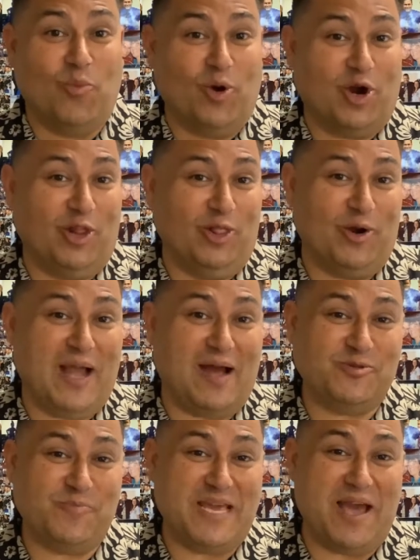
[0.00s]
we're going to learn how
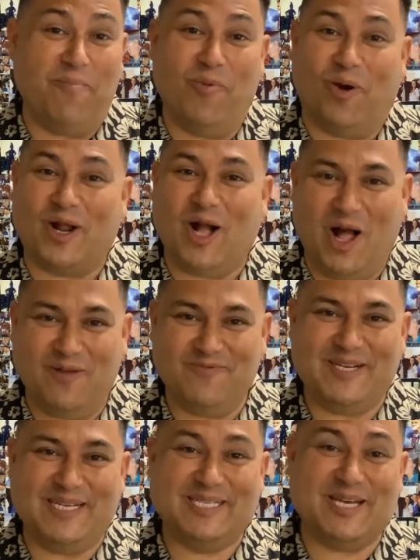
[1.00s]
to be a more
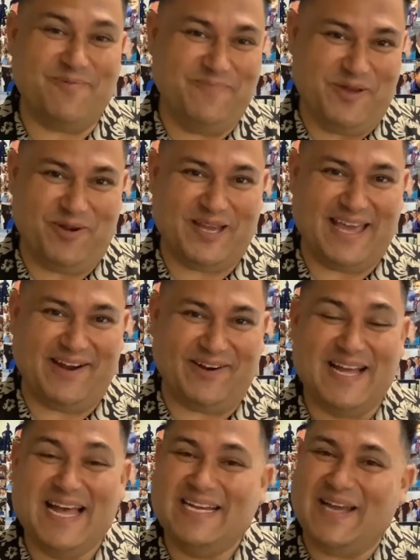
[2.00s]
confident communicator.
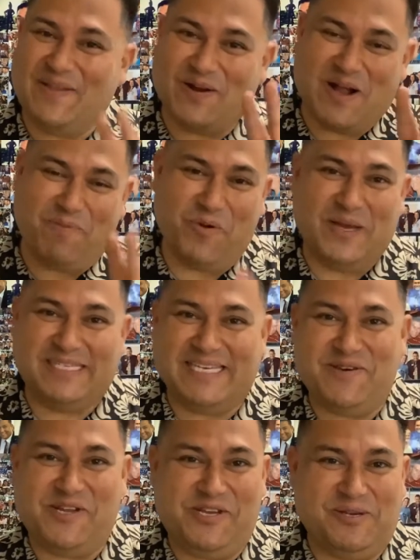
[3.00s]
Now, there are a couple ways that
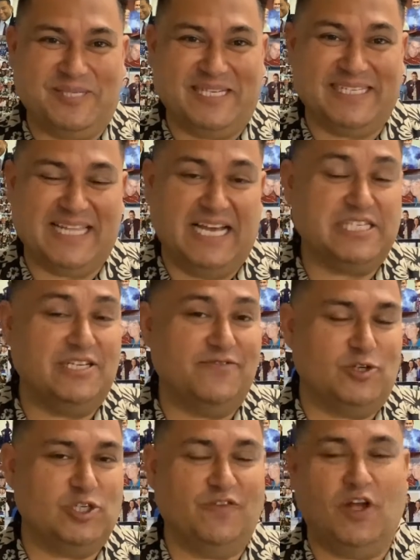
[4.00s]
you can use this lesson.
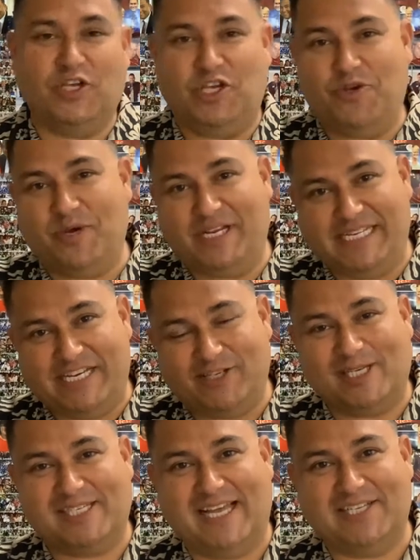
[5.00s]
First of all, you could teach
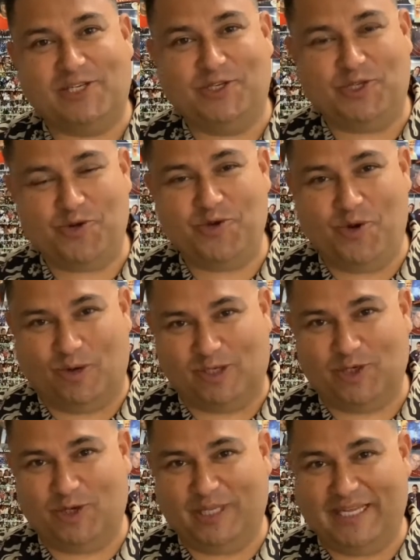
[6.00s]
this lesson to your
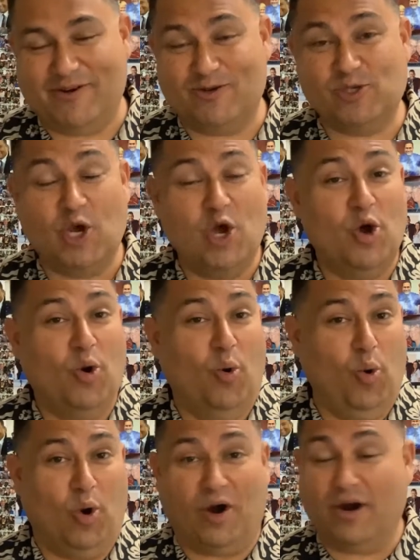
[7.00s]
student leaders,
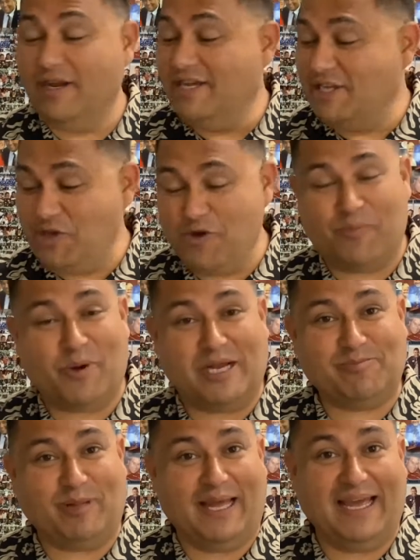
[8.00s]
or you could press
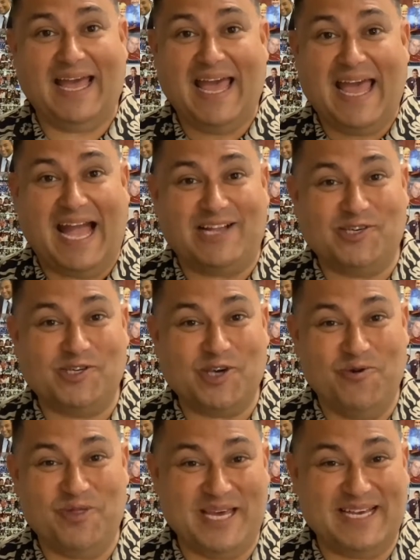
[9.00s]
play and
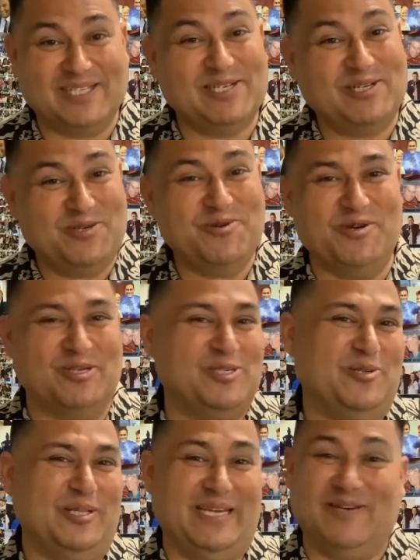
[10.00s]
show this to your
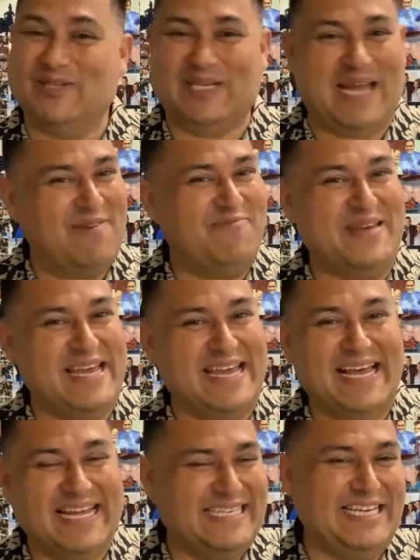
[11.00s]
student leaders and have me
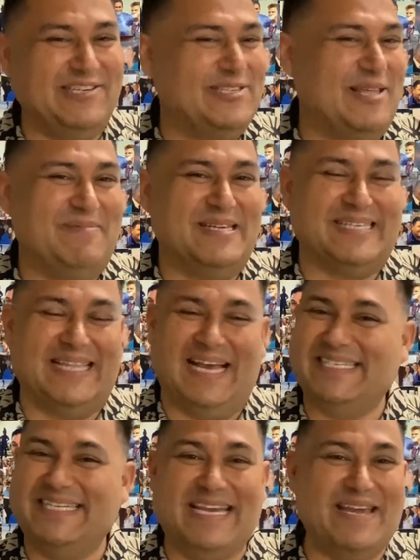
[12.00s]
teach them this
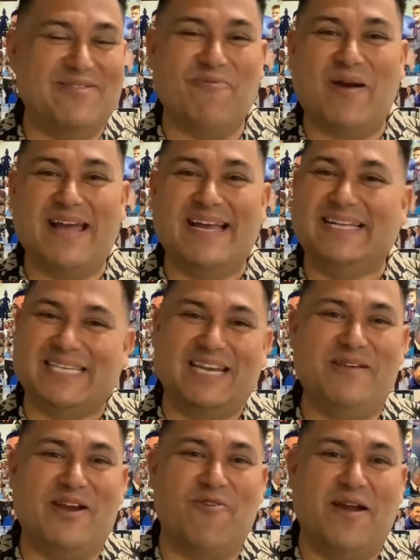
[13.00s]
lesson. Either way, it's going to
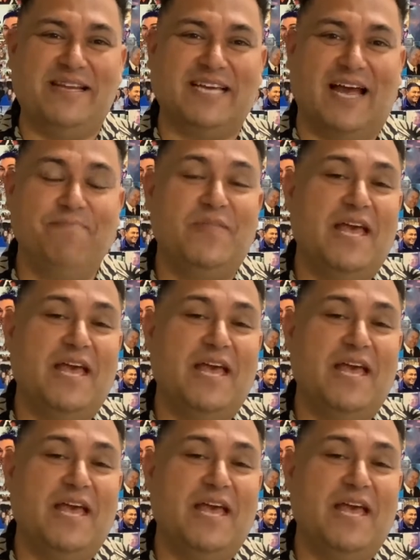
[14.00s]
be a great time,